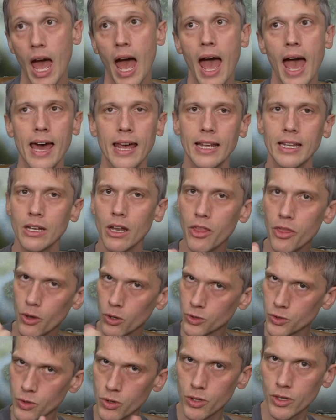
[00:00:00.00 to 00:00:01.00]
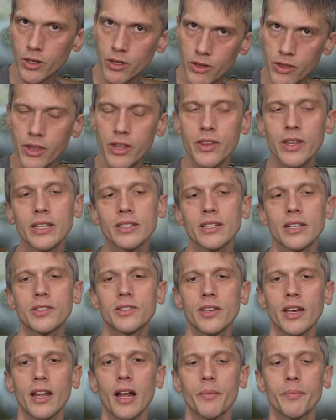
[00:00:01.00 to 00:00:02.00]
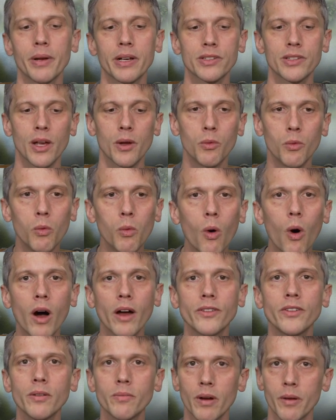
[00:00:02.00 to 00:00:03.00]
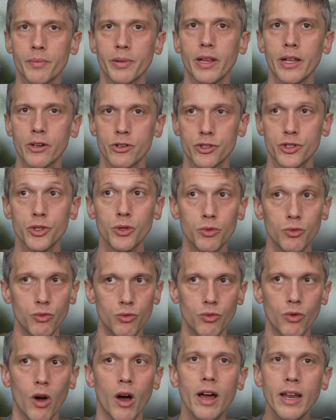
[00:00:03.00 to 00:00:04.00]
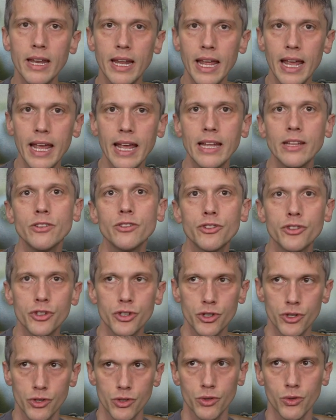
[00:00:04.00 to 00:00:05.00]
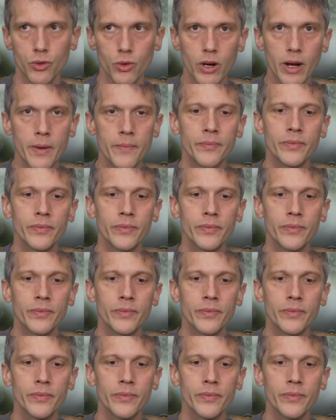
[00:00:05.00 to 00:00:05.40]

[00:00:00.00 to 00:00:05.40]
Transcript: And those are the things I set up because I wanted my players to run into